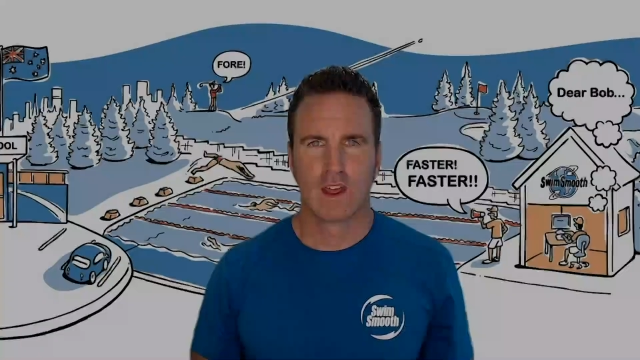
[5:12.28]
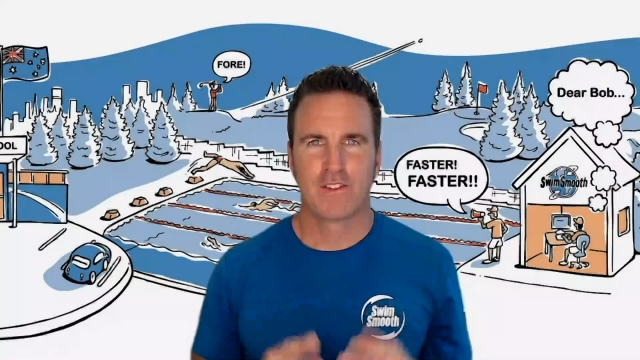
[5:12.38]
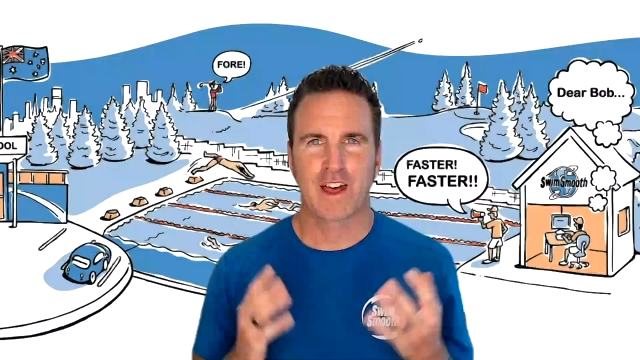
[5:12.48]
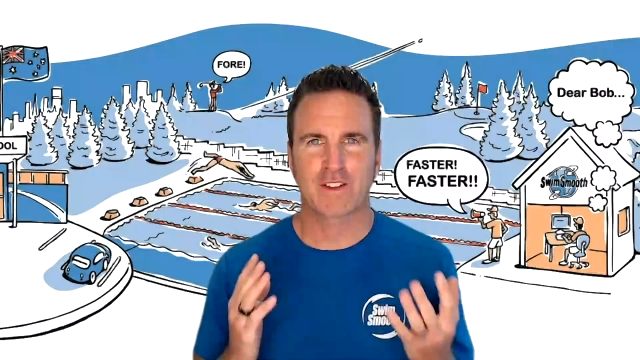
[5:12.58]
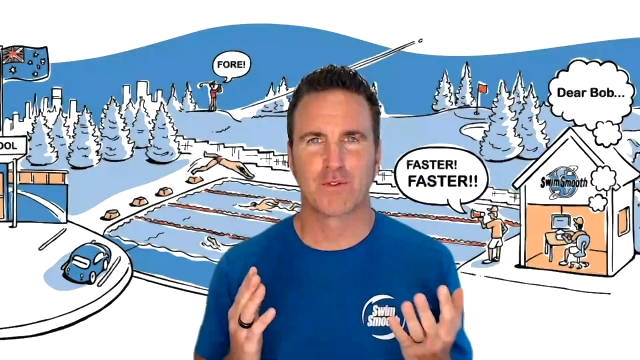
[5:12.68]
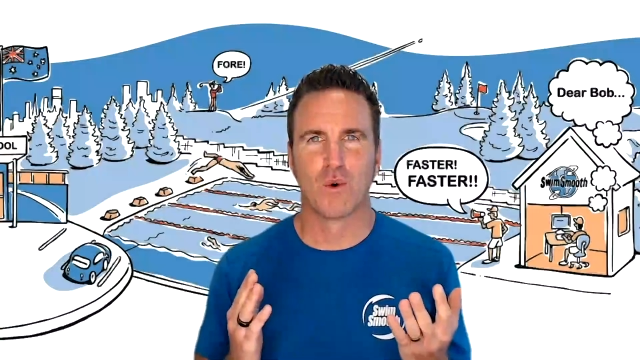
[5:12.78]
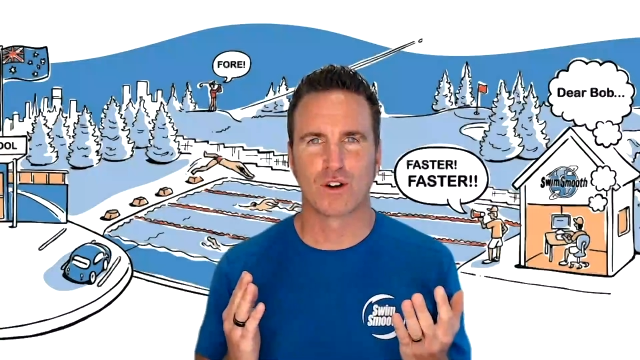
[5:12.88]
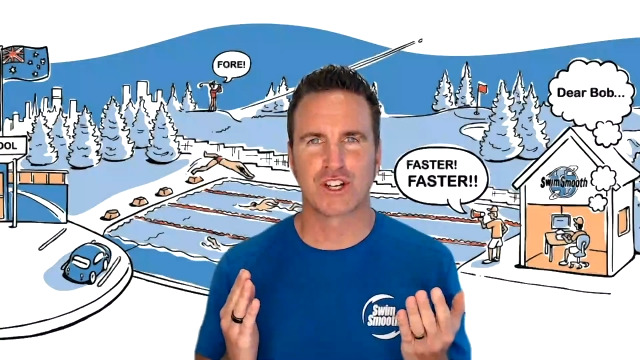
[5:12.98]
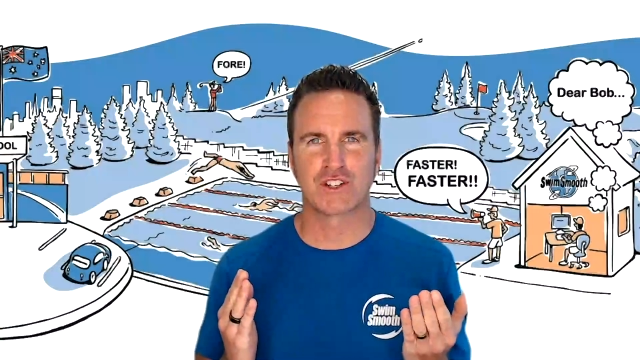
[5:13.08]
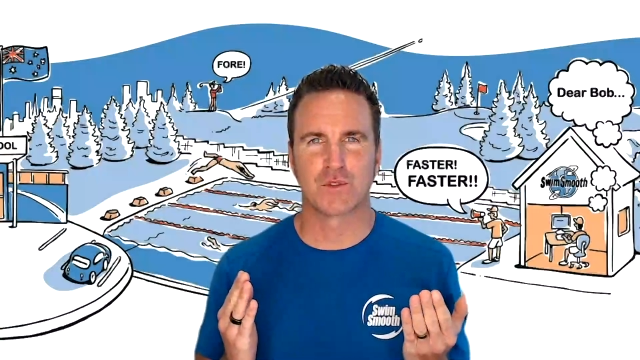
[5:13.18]
Thanks for
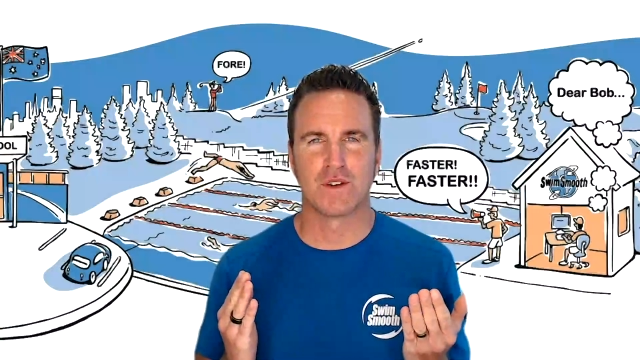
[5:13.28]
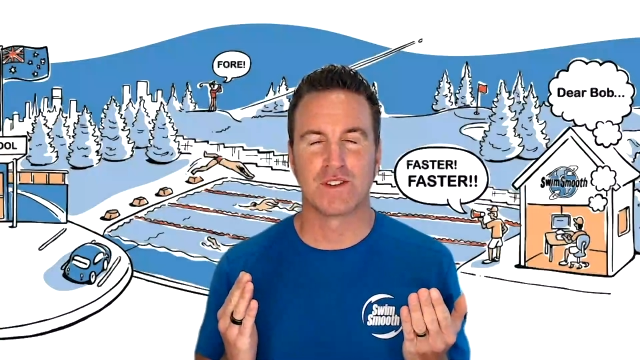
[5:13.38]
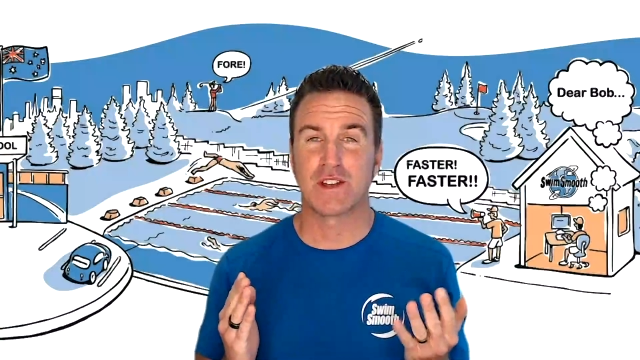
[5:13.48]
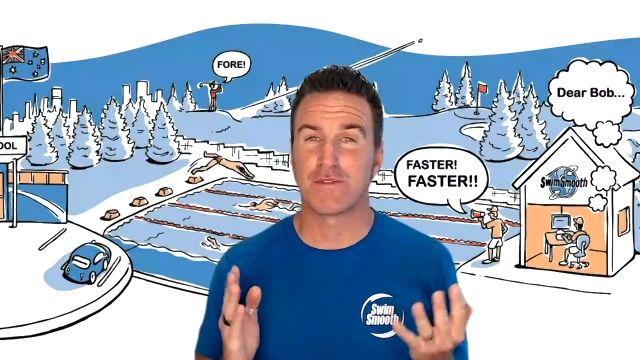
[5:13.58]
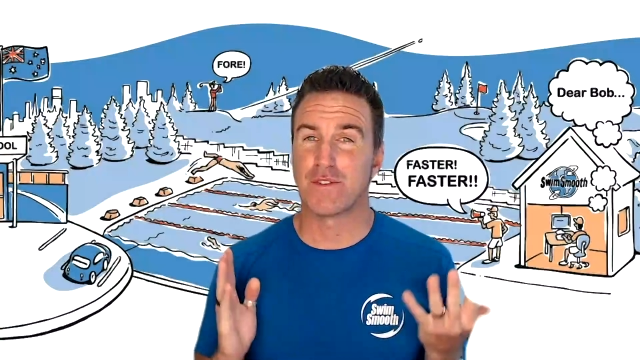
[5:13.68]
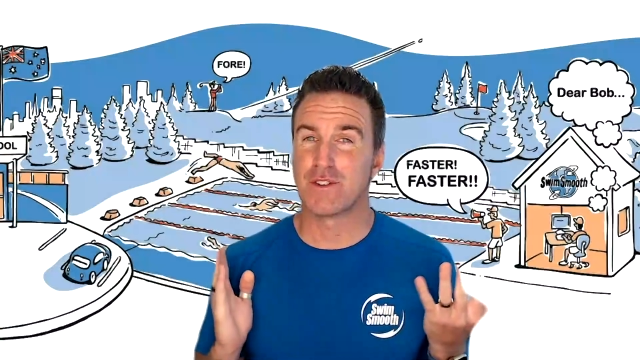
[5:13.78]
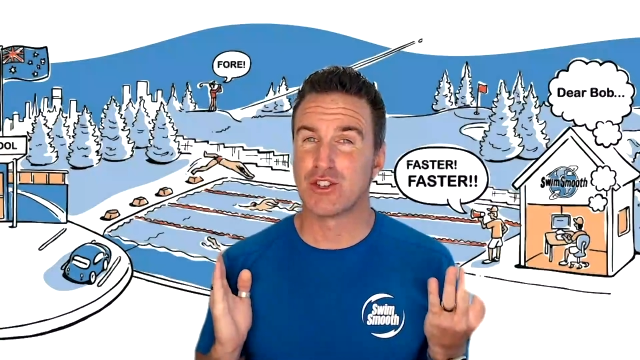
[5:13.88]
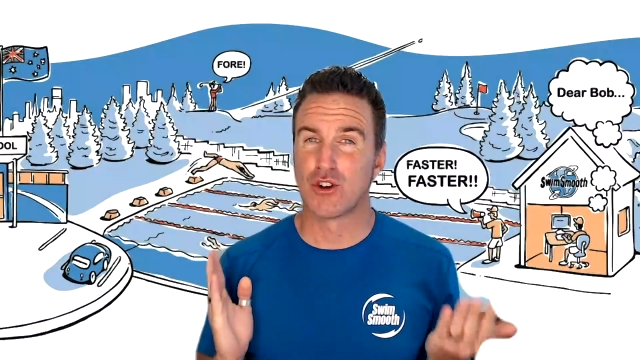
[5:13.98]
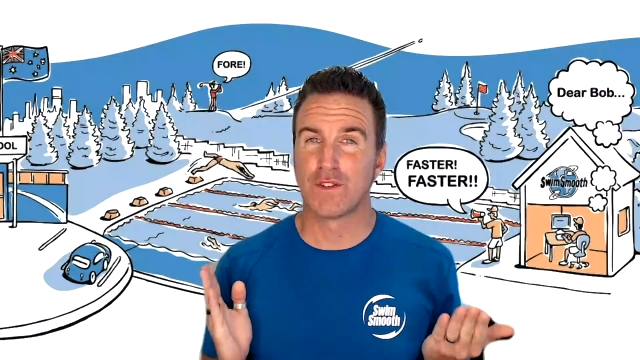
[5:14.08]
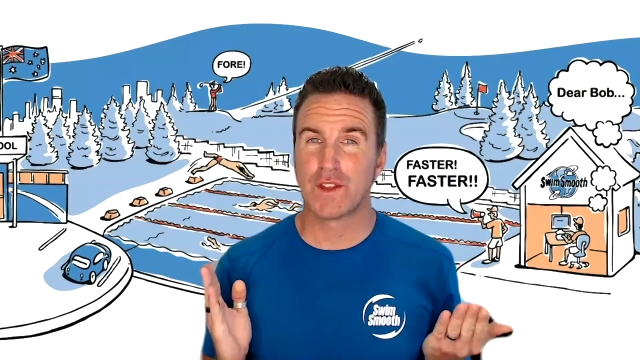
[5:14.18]
watching, swimmers. If you've
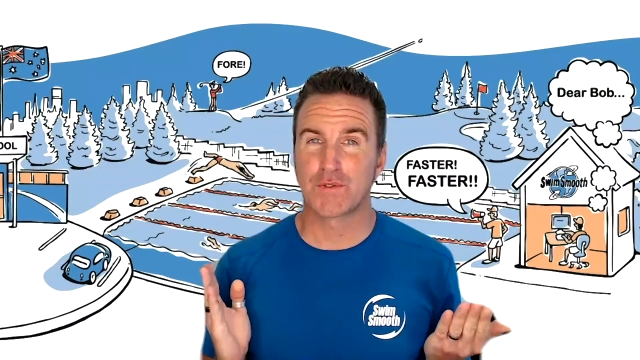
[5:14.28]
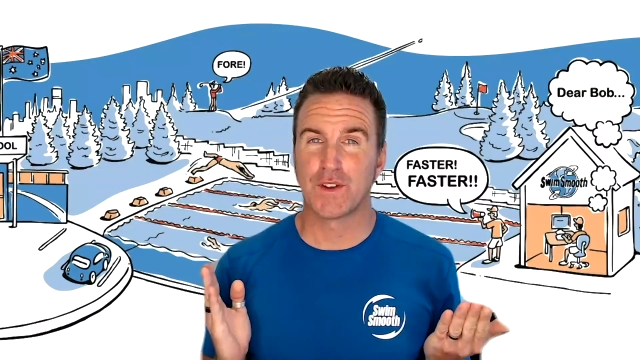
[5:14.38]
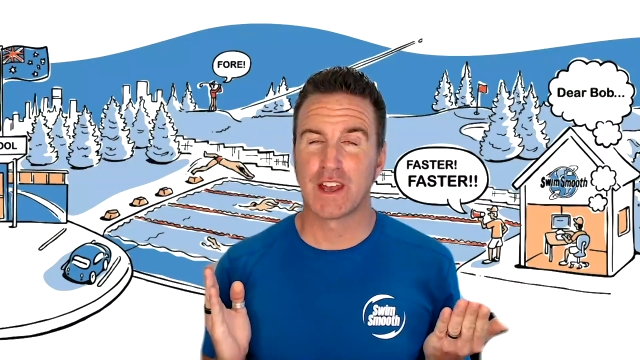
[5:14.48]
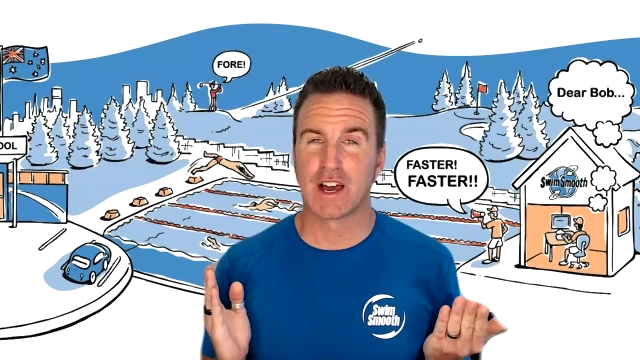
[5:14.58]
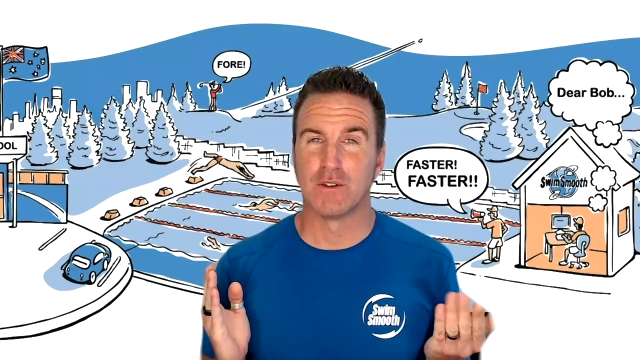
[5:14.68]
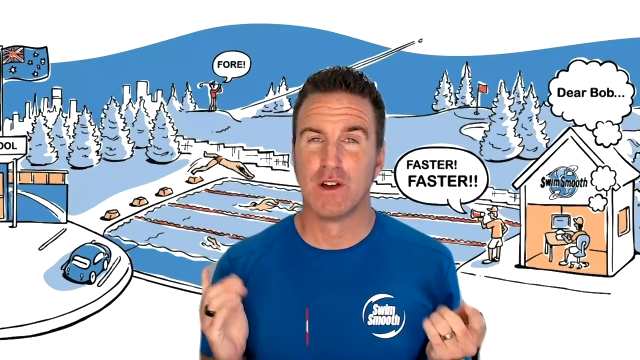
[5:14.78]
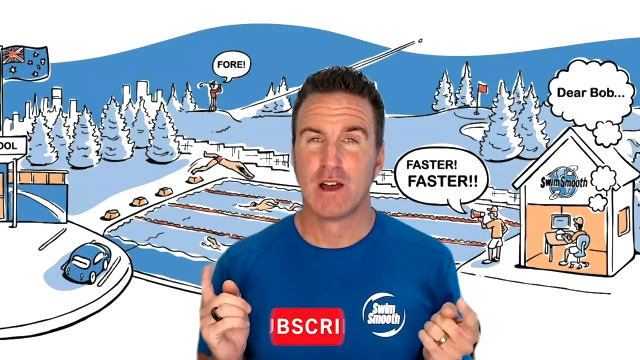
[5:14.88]
enjoyed this video,